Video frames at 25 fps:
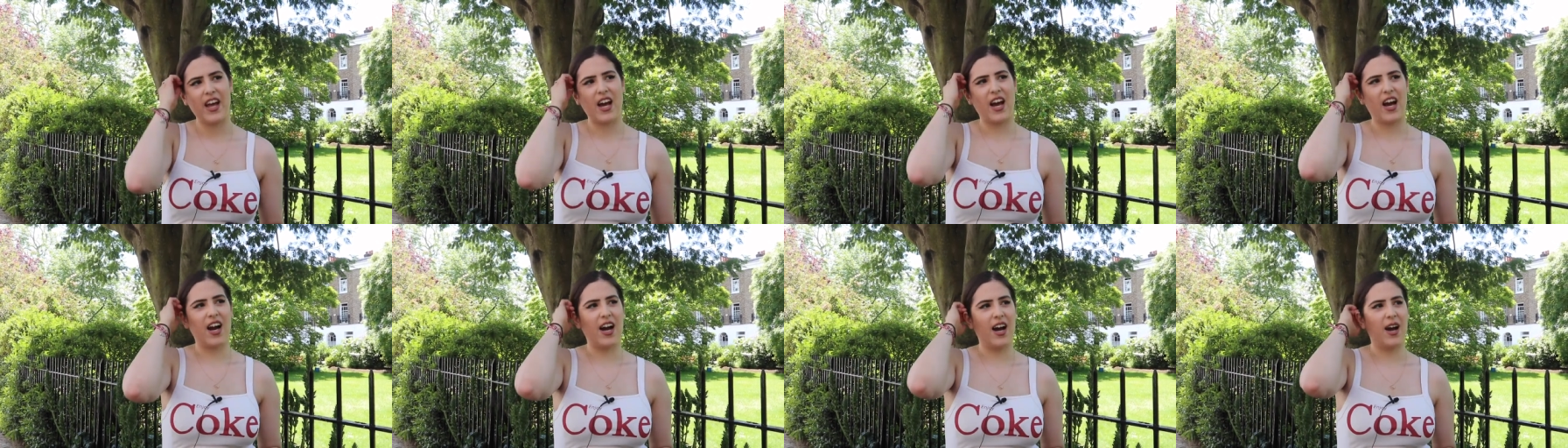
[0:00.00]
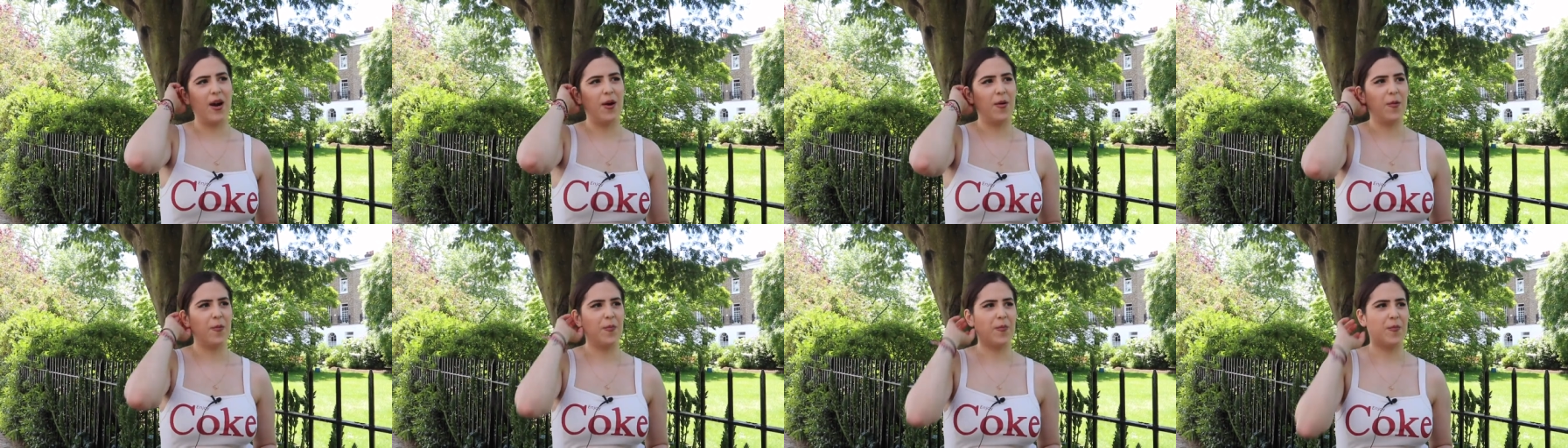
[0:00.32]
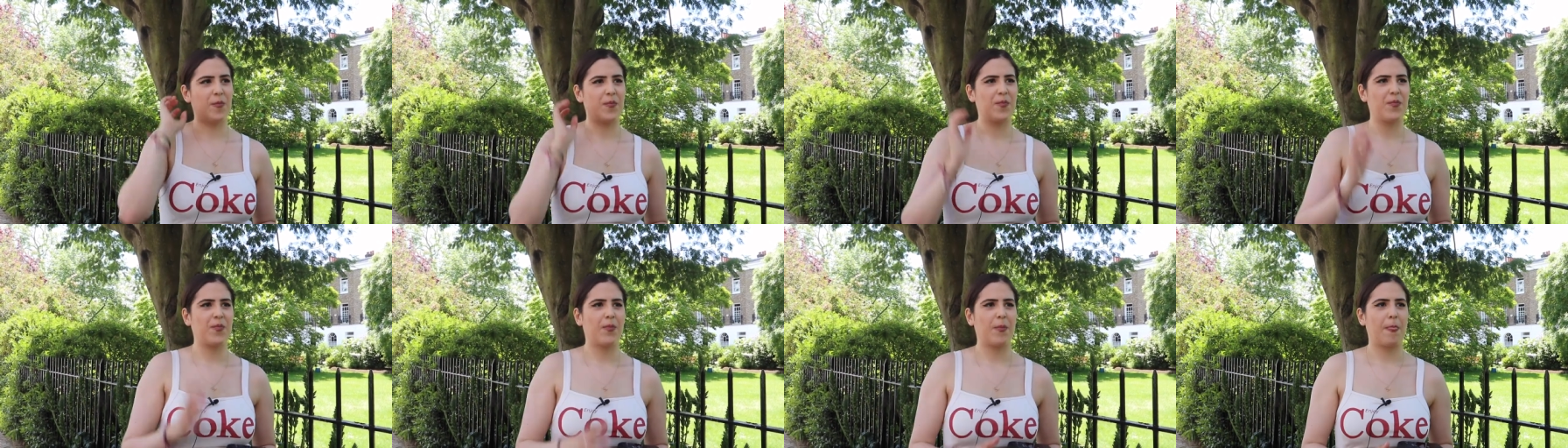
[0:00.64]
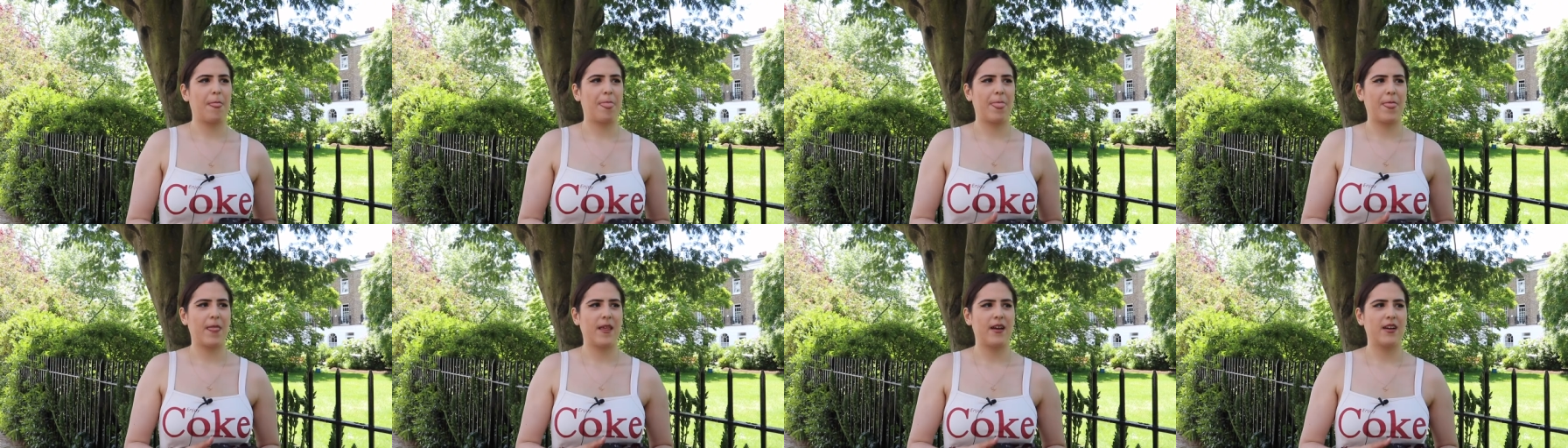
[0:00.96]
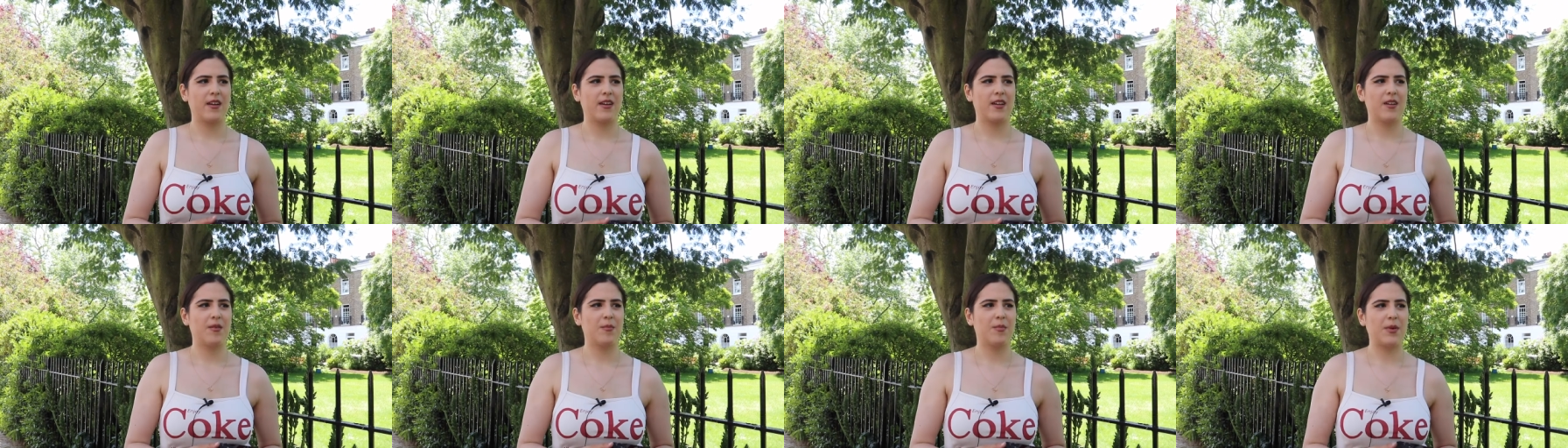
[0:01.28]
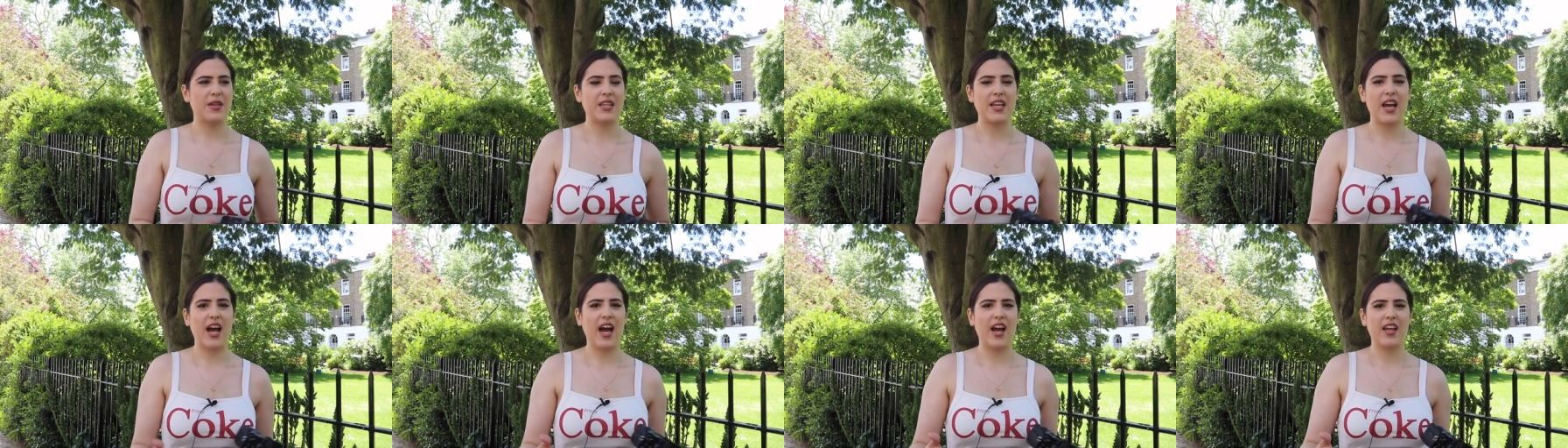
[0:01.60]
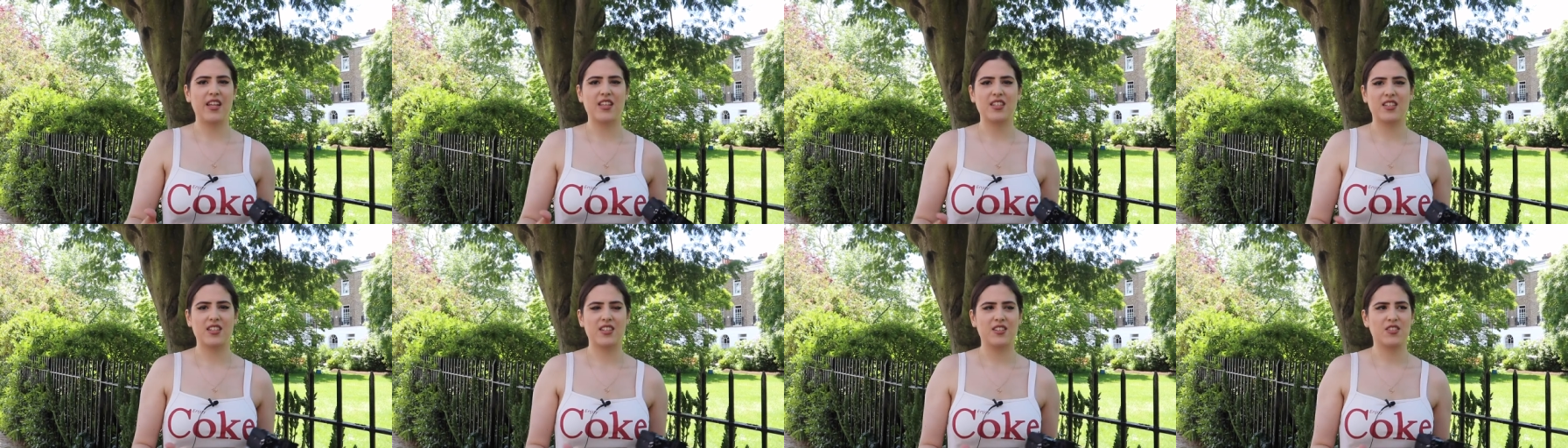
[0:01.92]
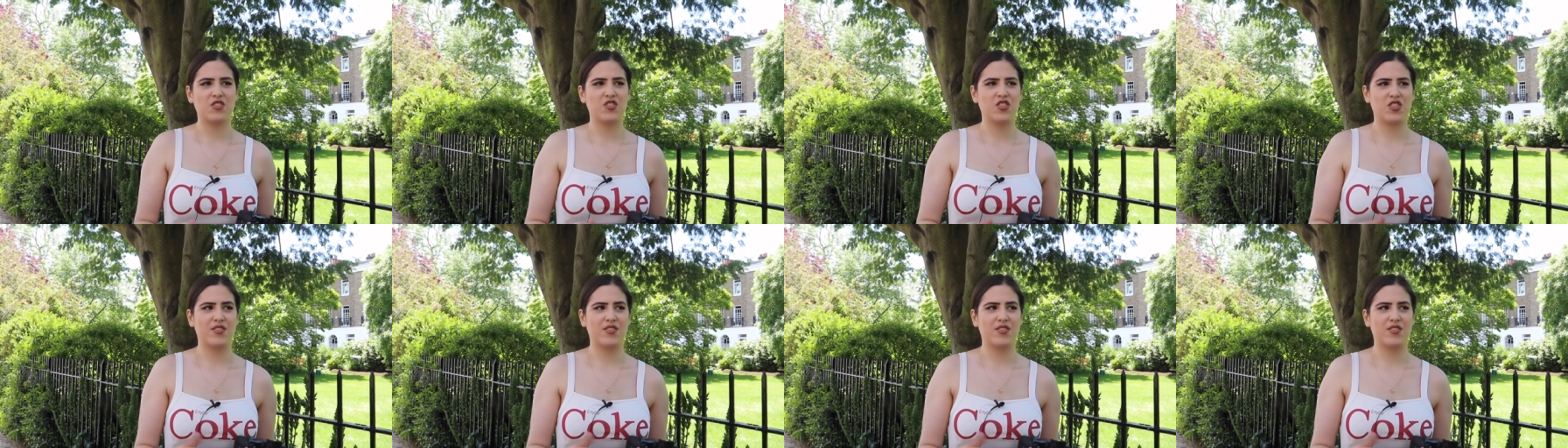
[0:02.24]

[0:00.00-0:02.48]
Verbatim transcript: But yeah, I